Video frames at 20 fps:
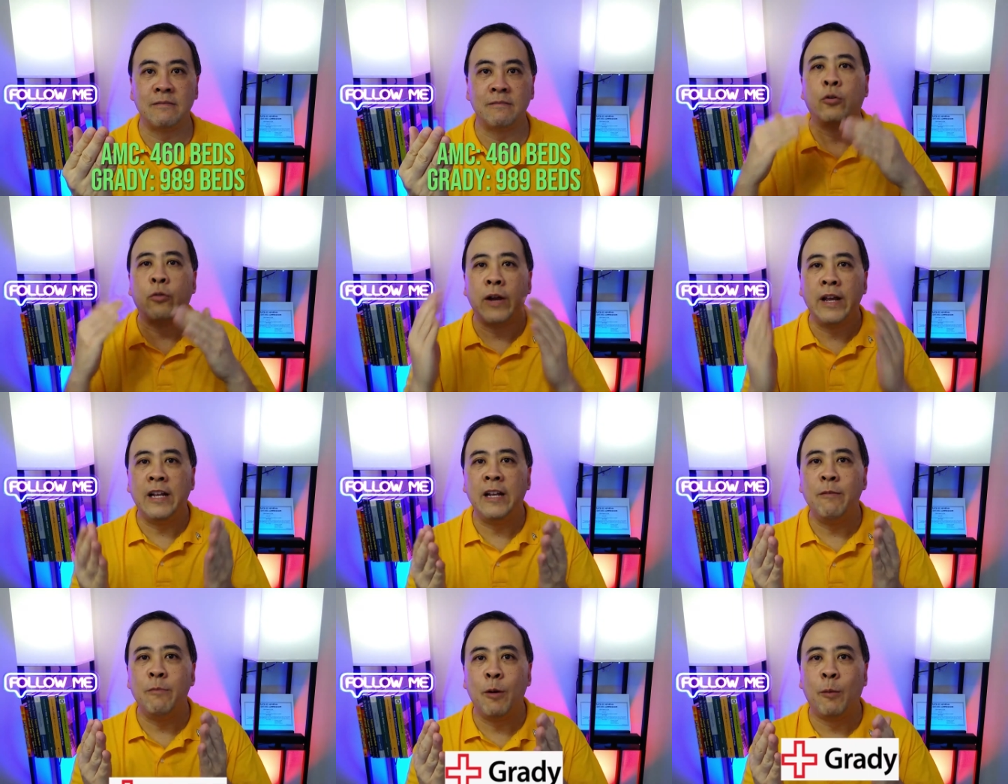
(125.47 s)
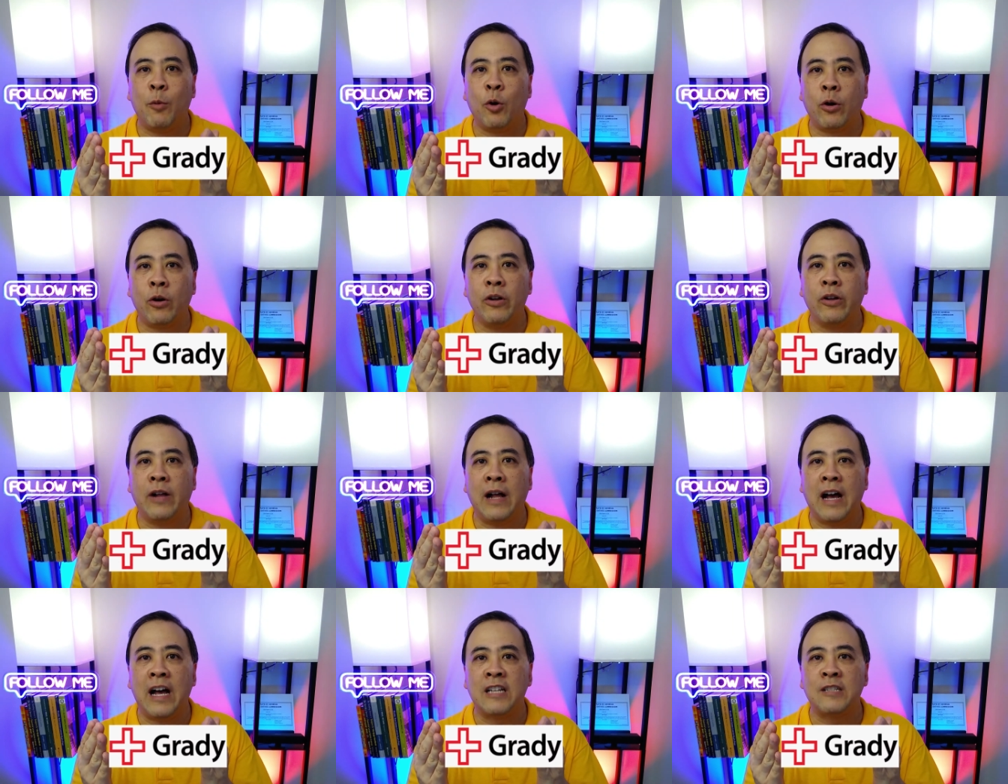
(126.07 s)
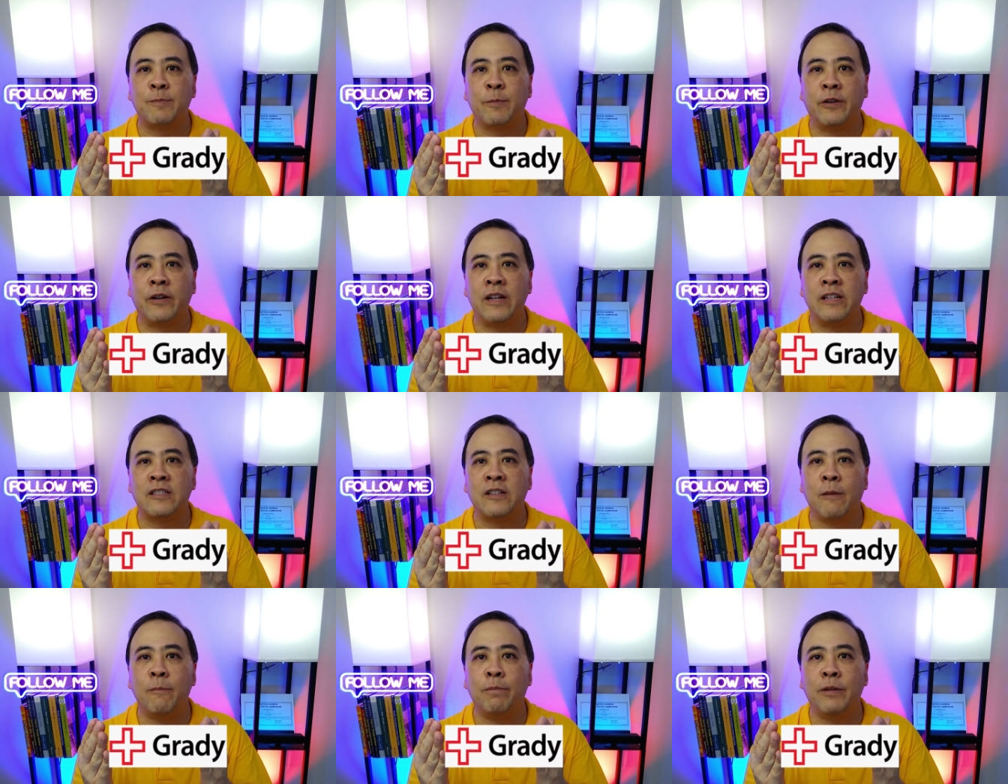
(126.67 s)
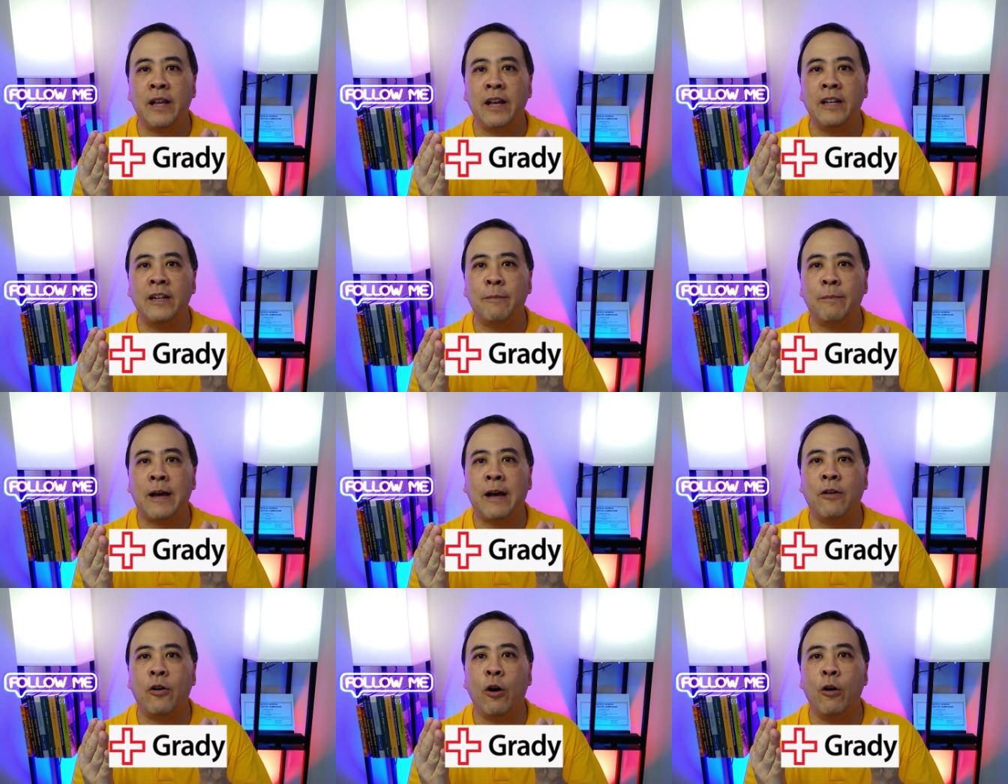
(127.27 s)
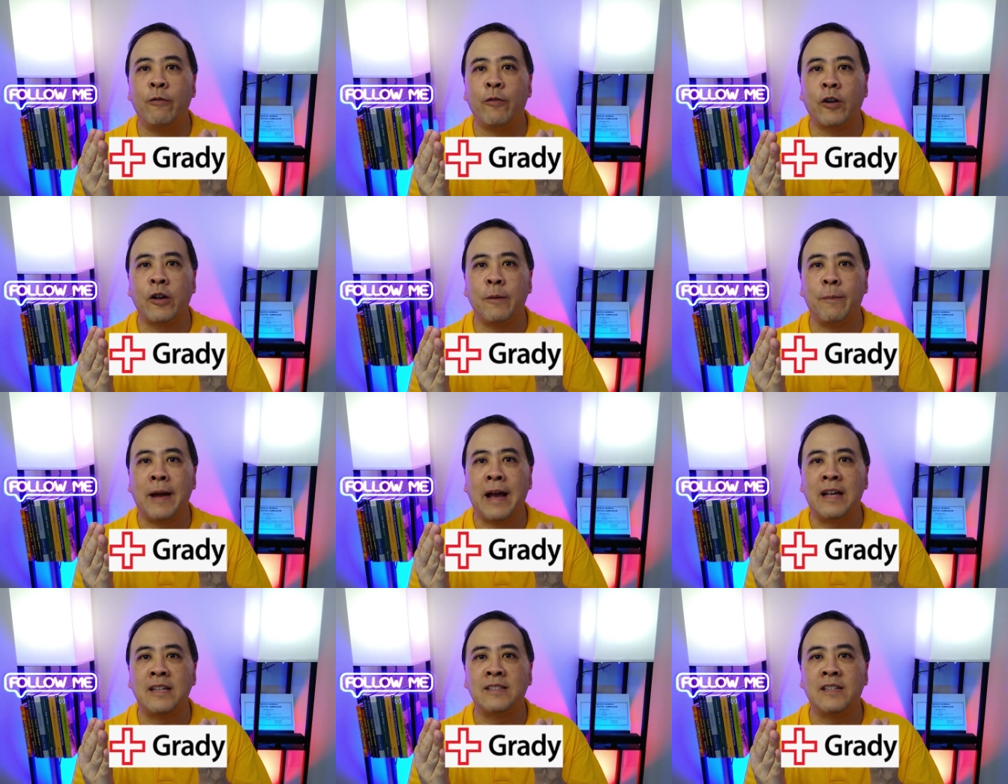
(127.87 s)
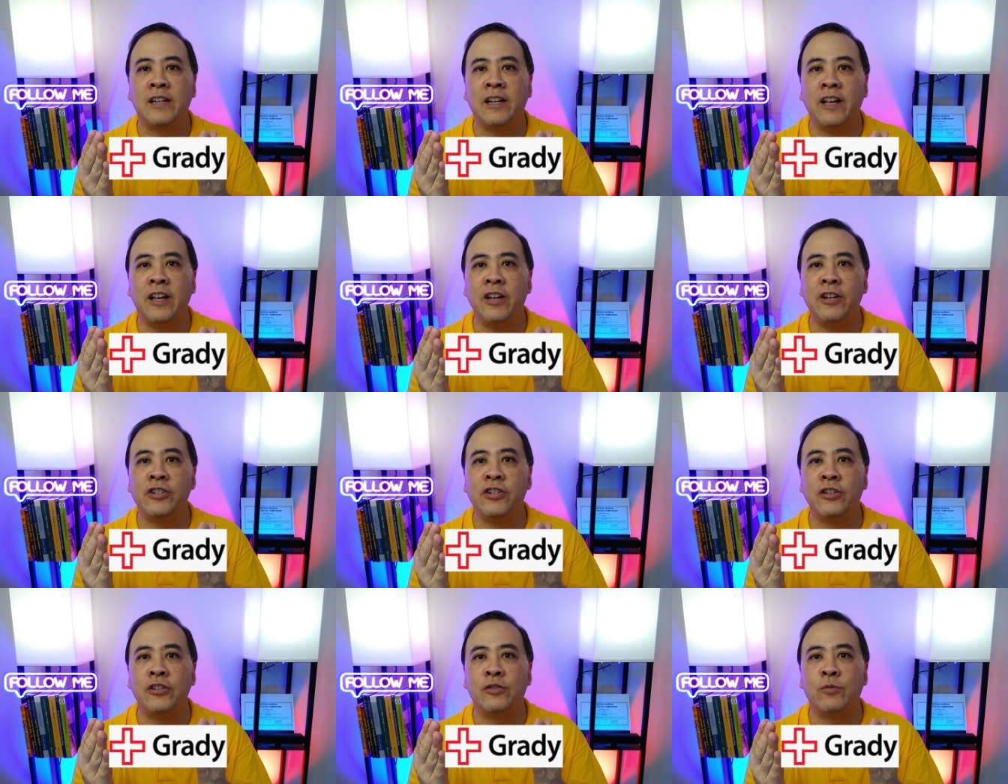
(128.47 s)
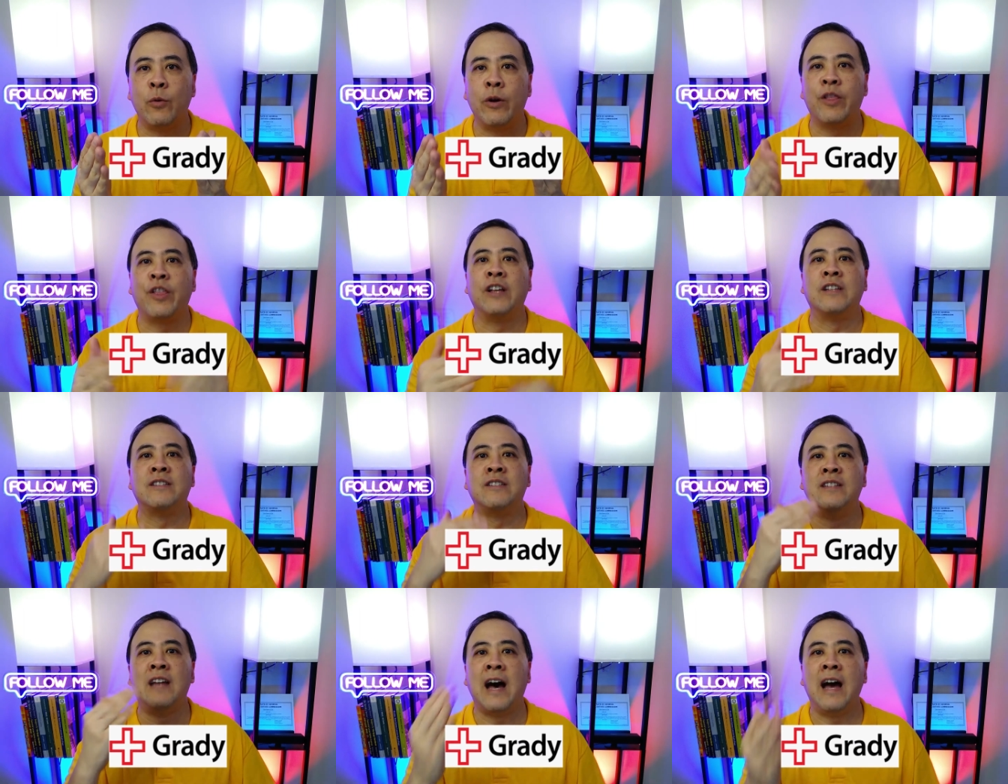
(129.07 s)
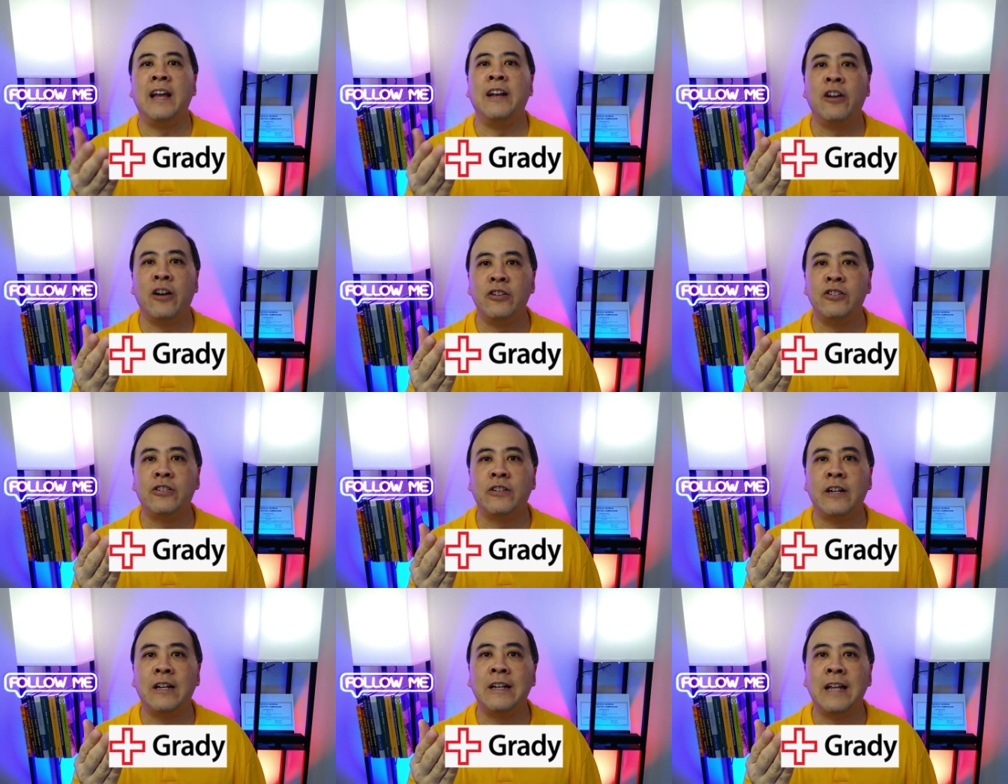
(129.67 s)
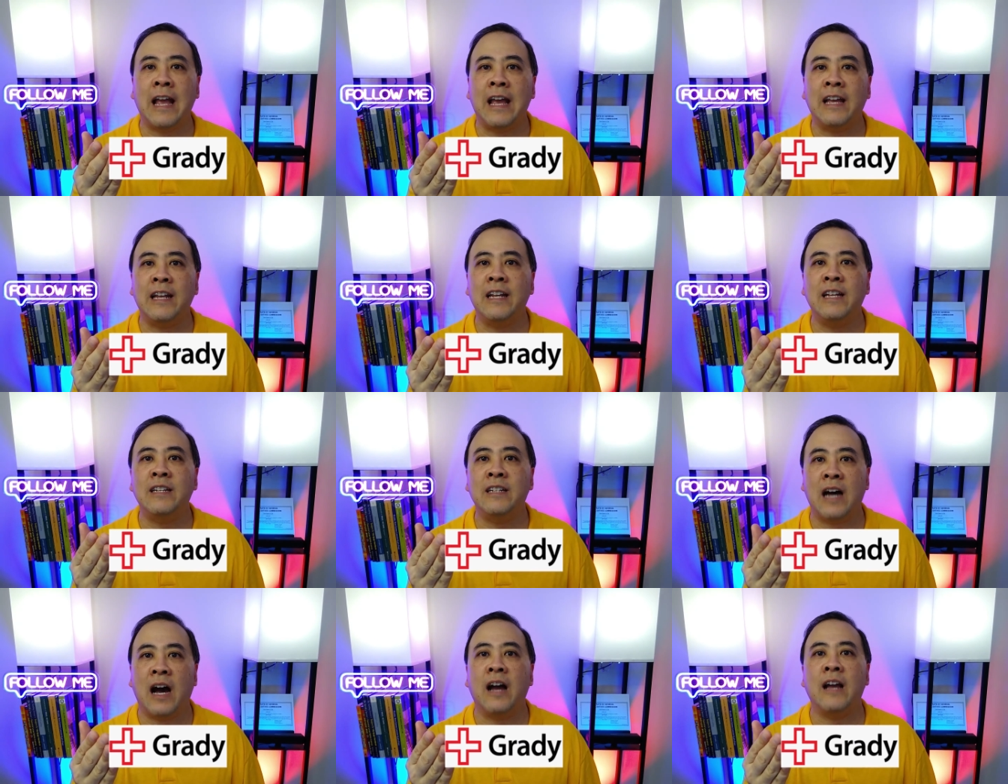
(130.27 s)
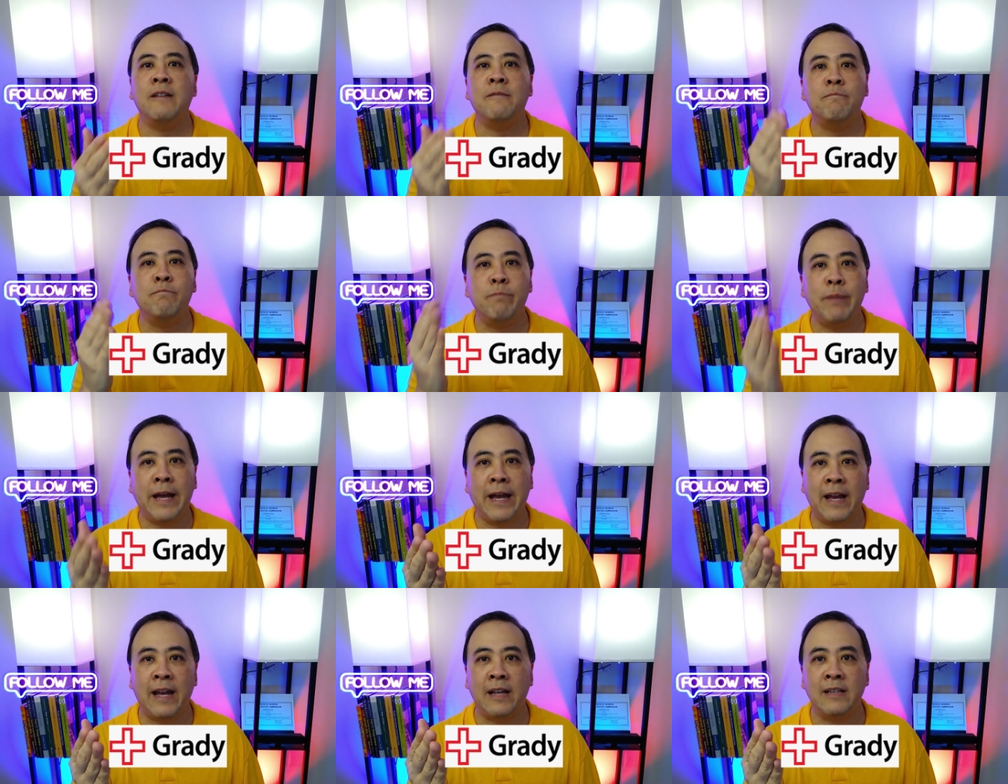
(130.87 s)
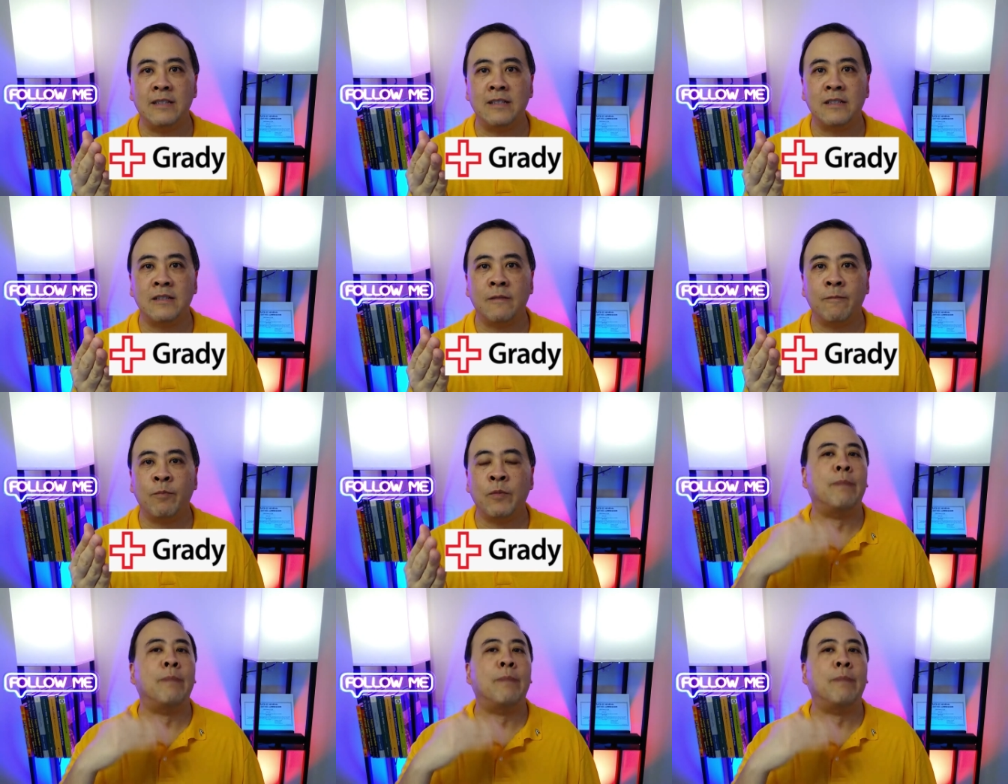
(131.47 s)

Grady Memorial Hospital has complained about overcapacity issues with its 989 beds.